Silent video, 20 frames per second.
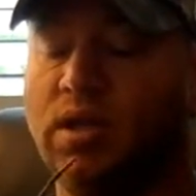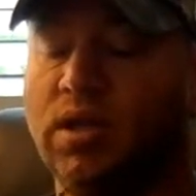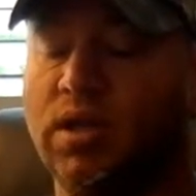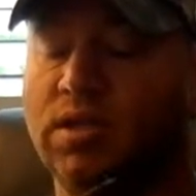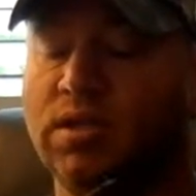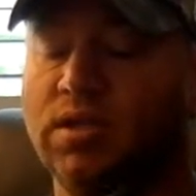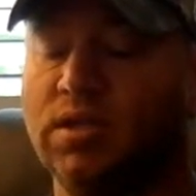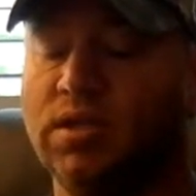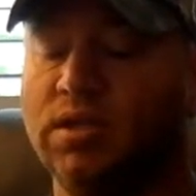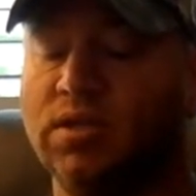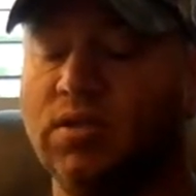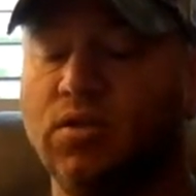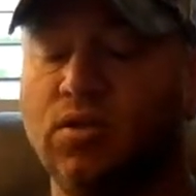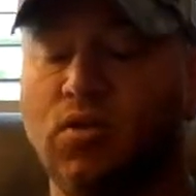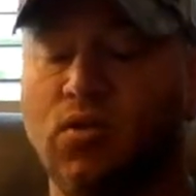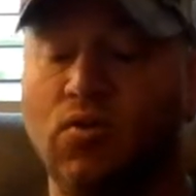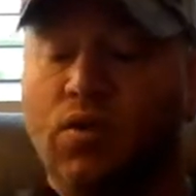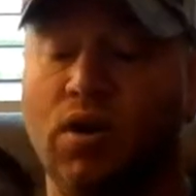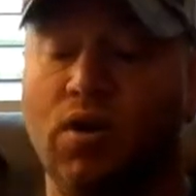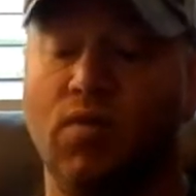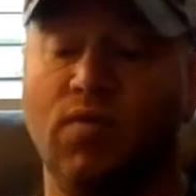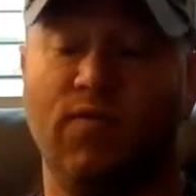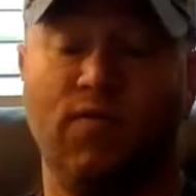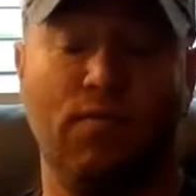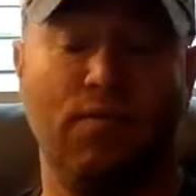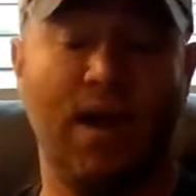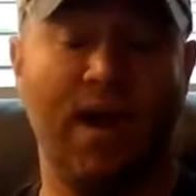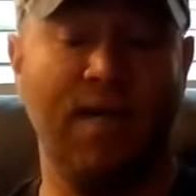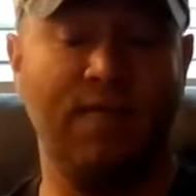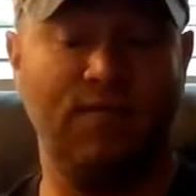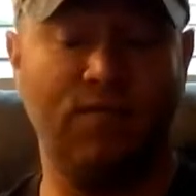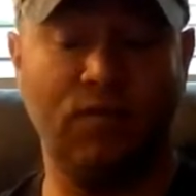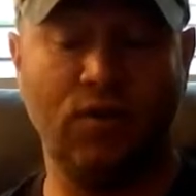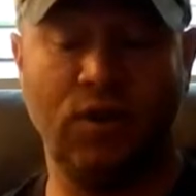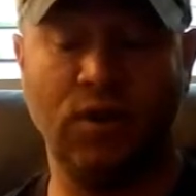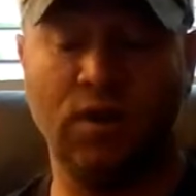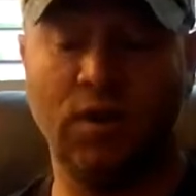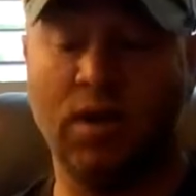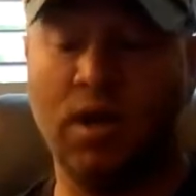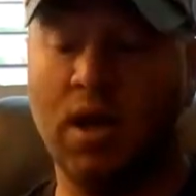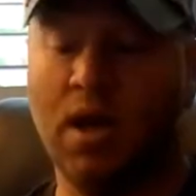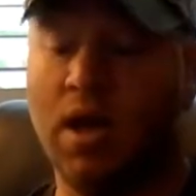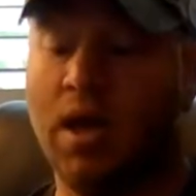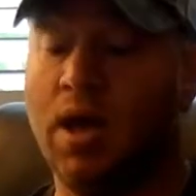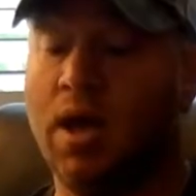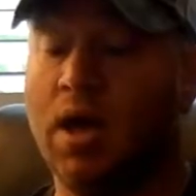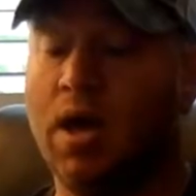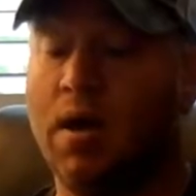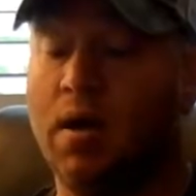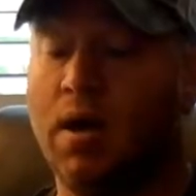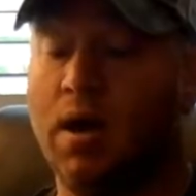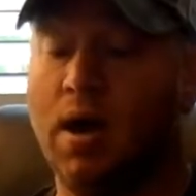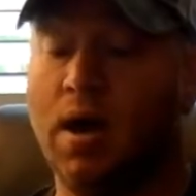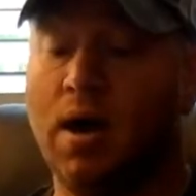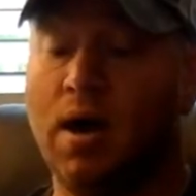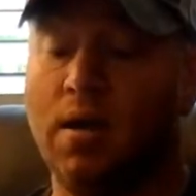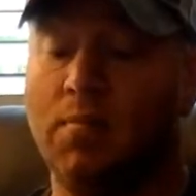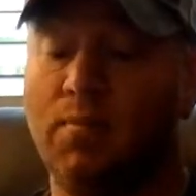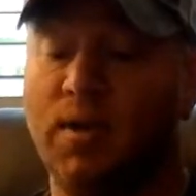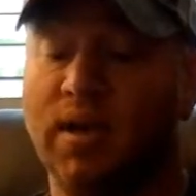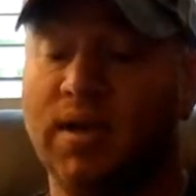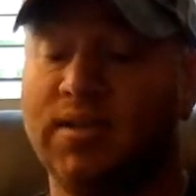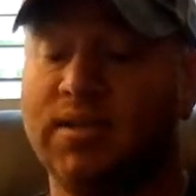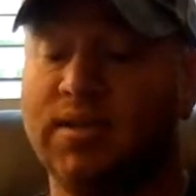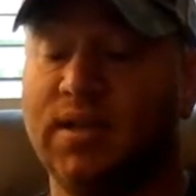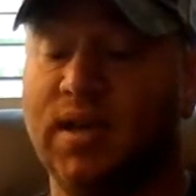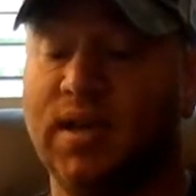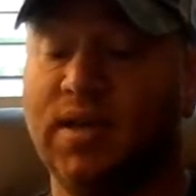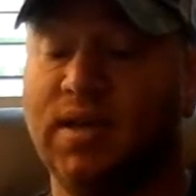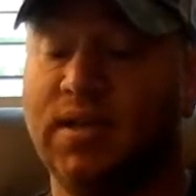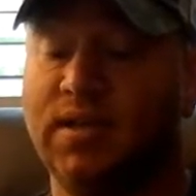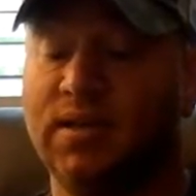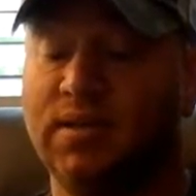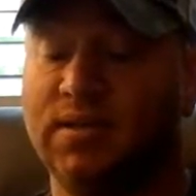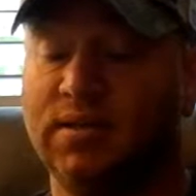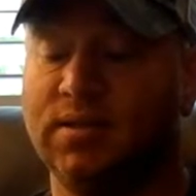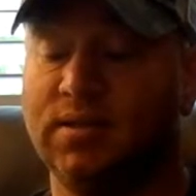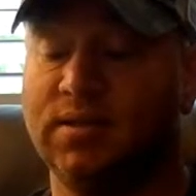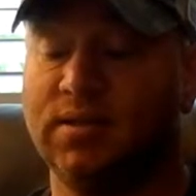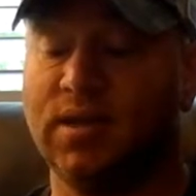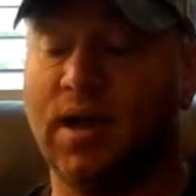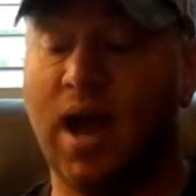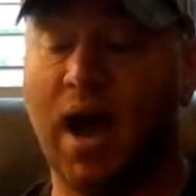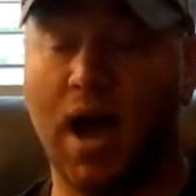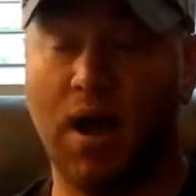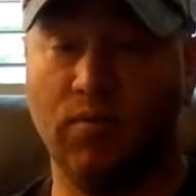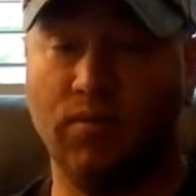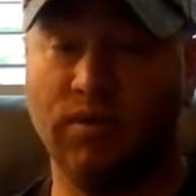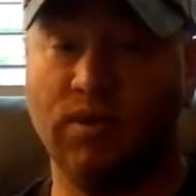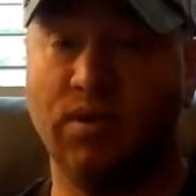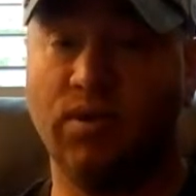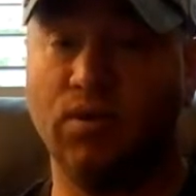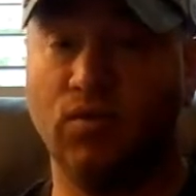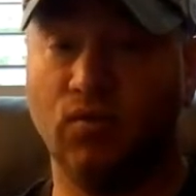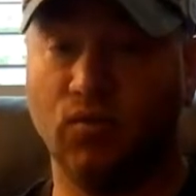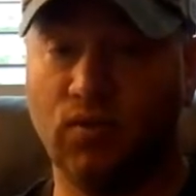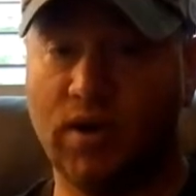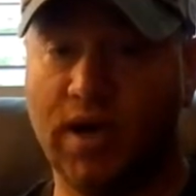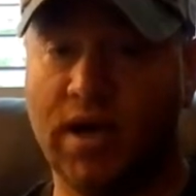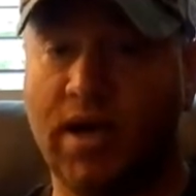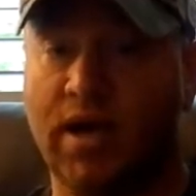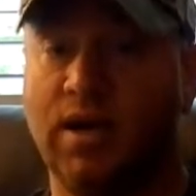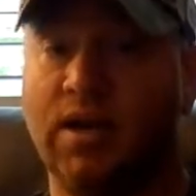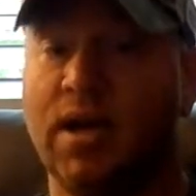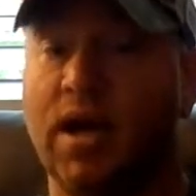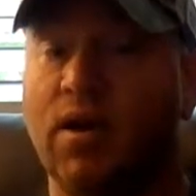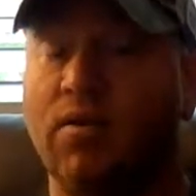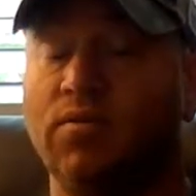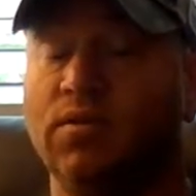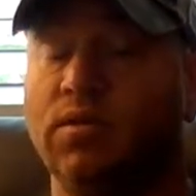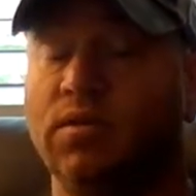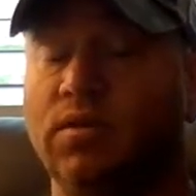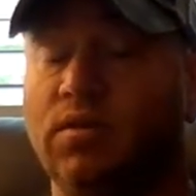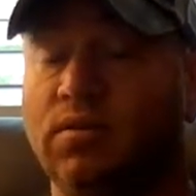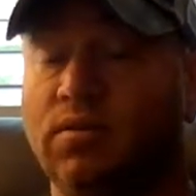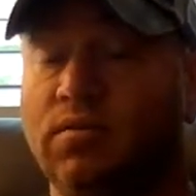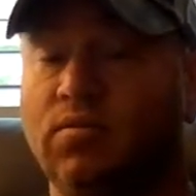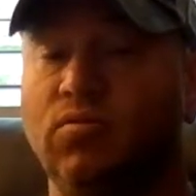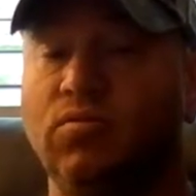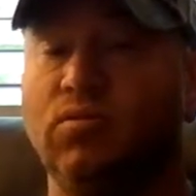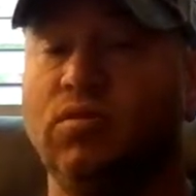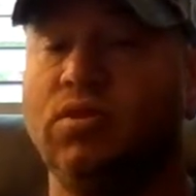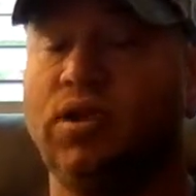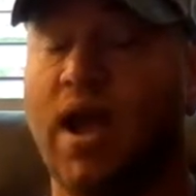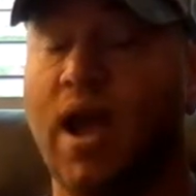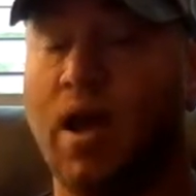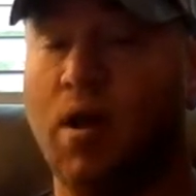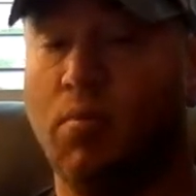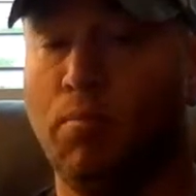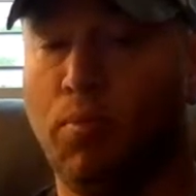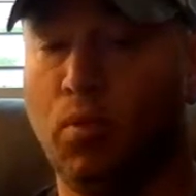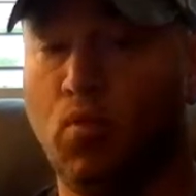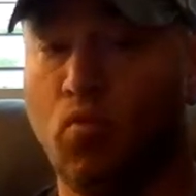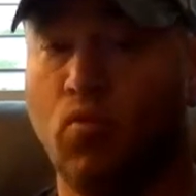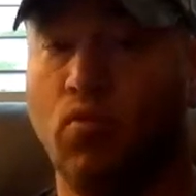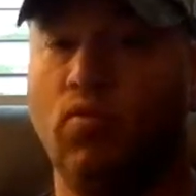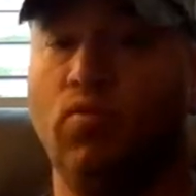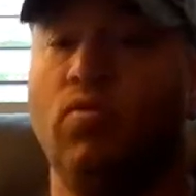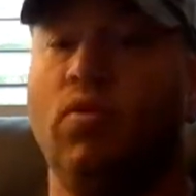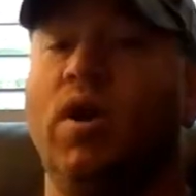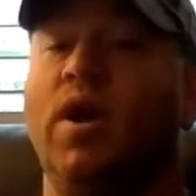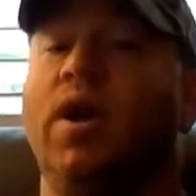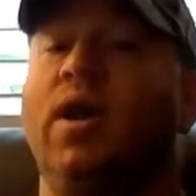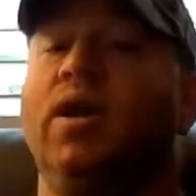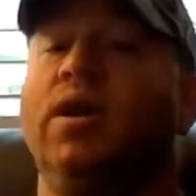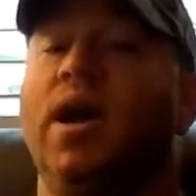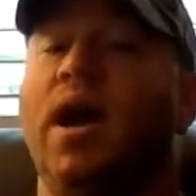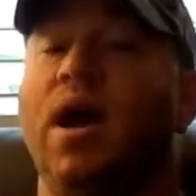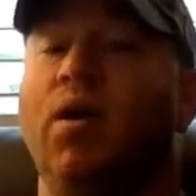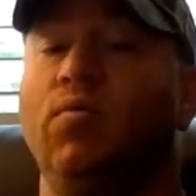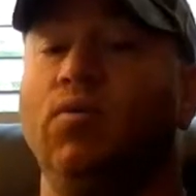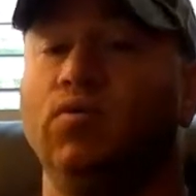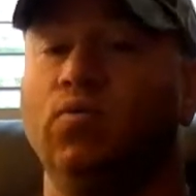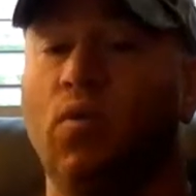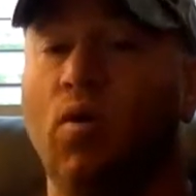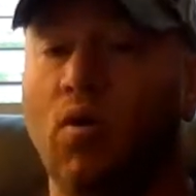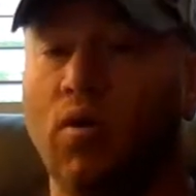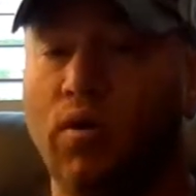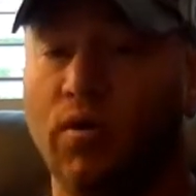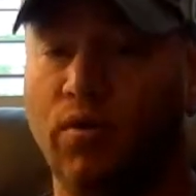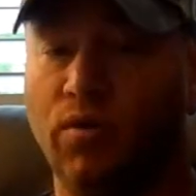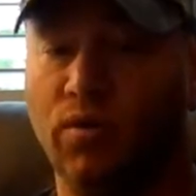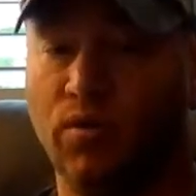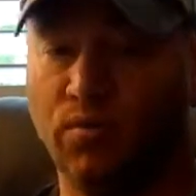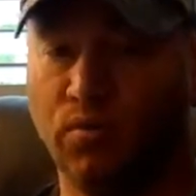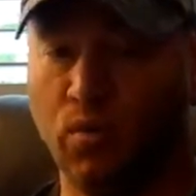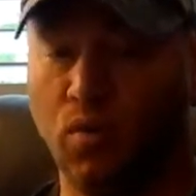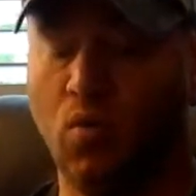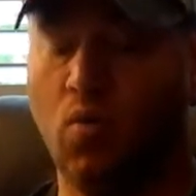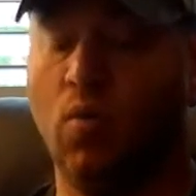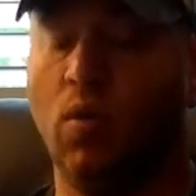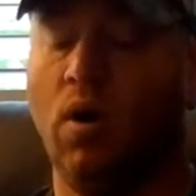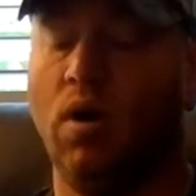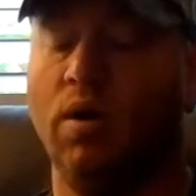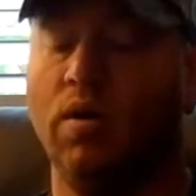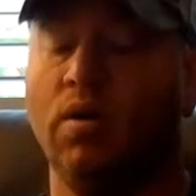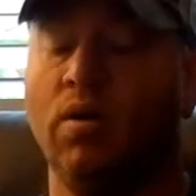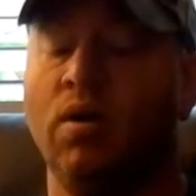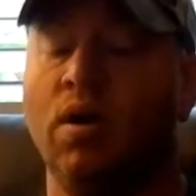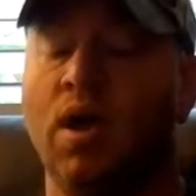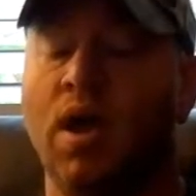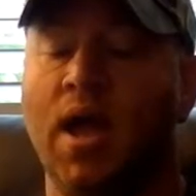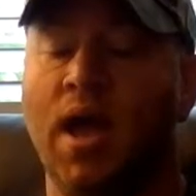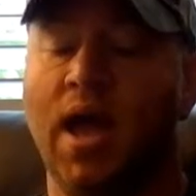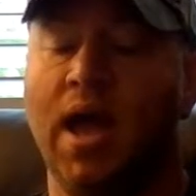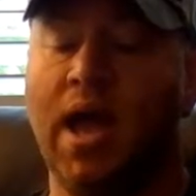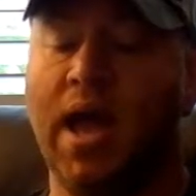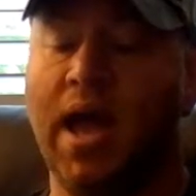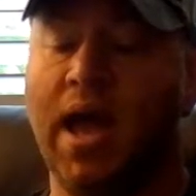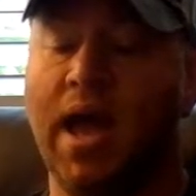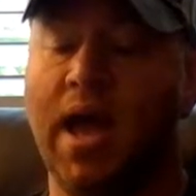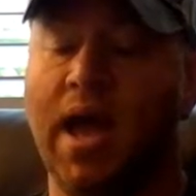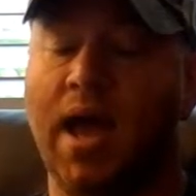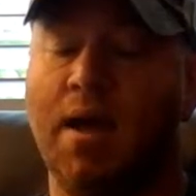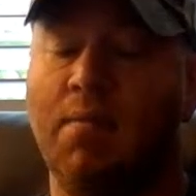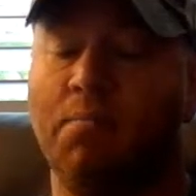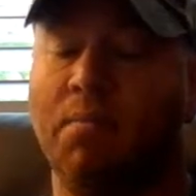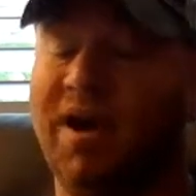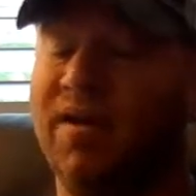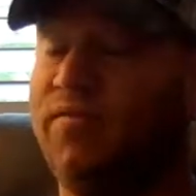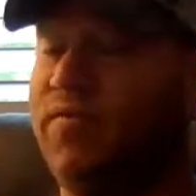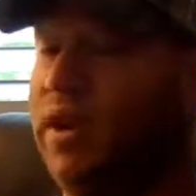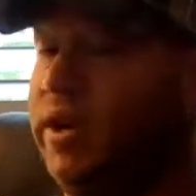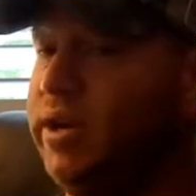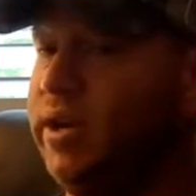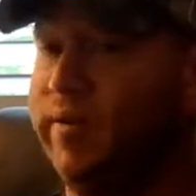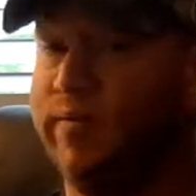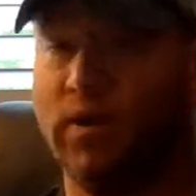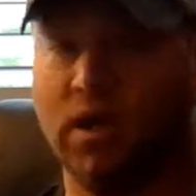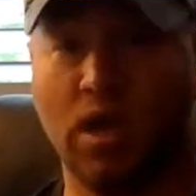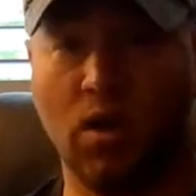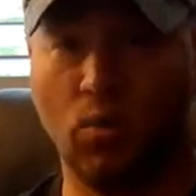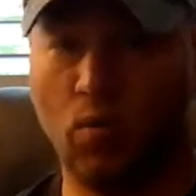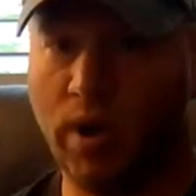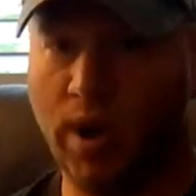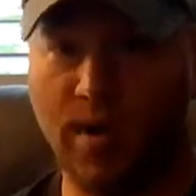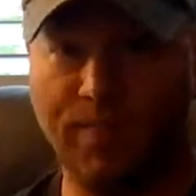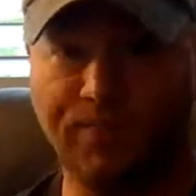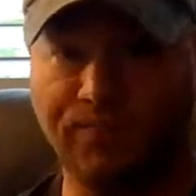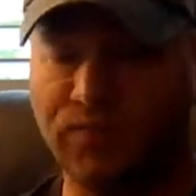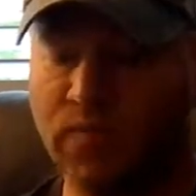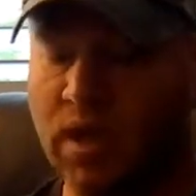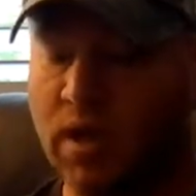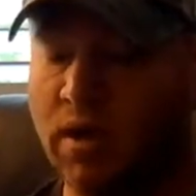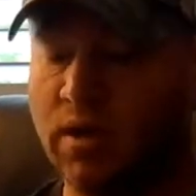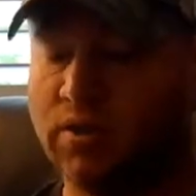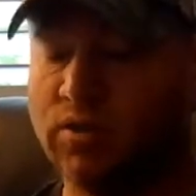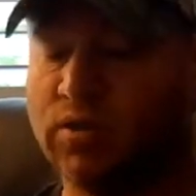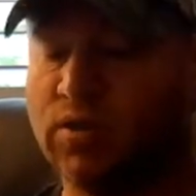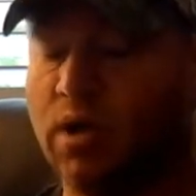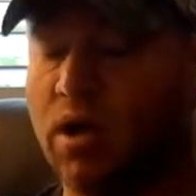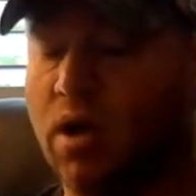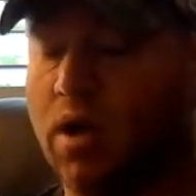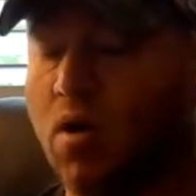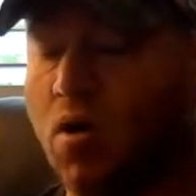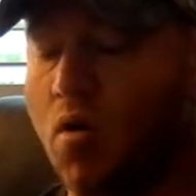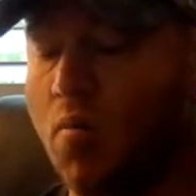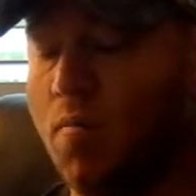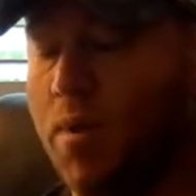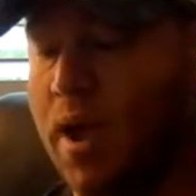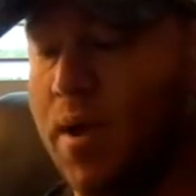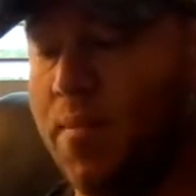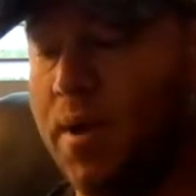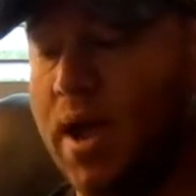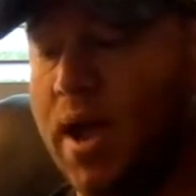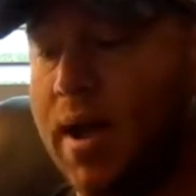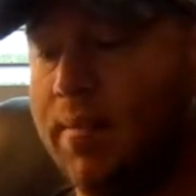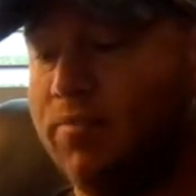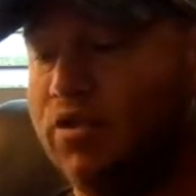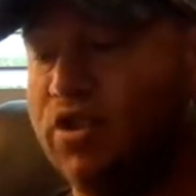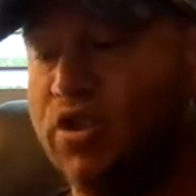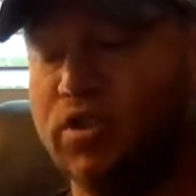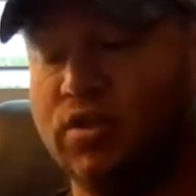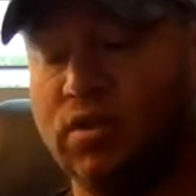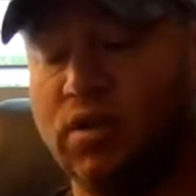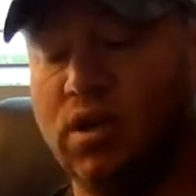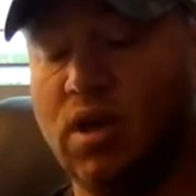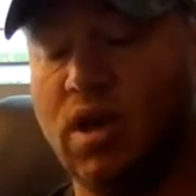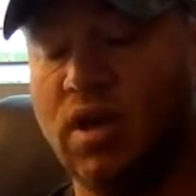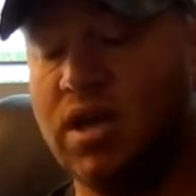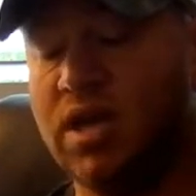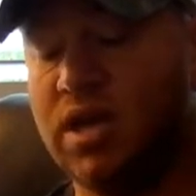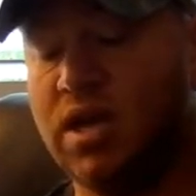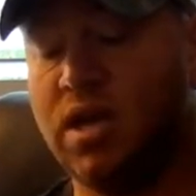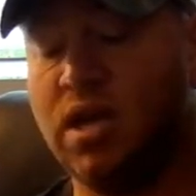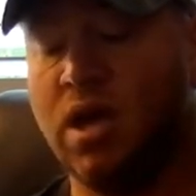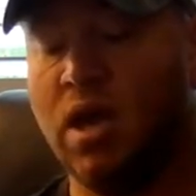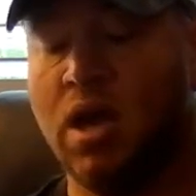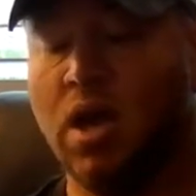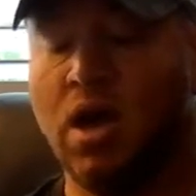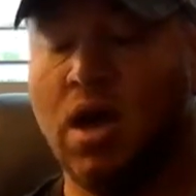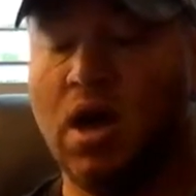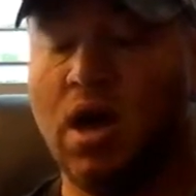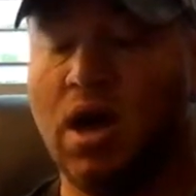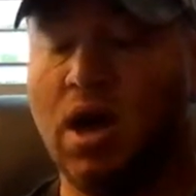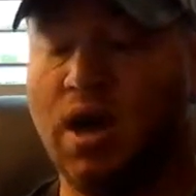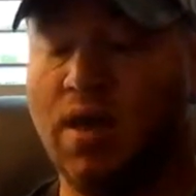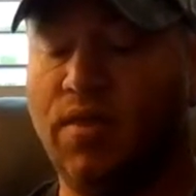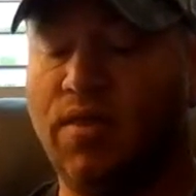This isn't too narrow for my foot. The biggest thing is I was in the rain. I was in downpouring rain. I was walking through water and my feet never got wet. So maybe I'm just lucky.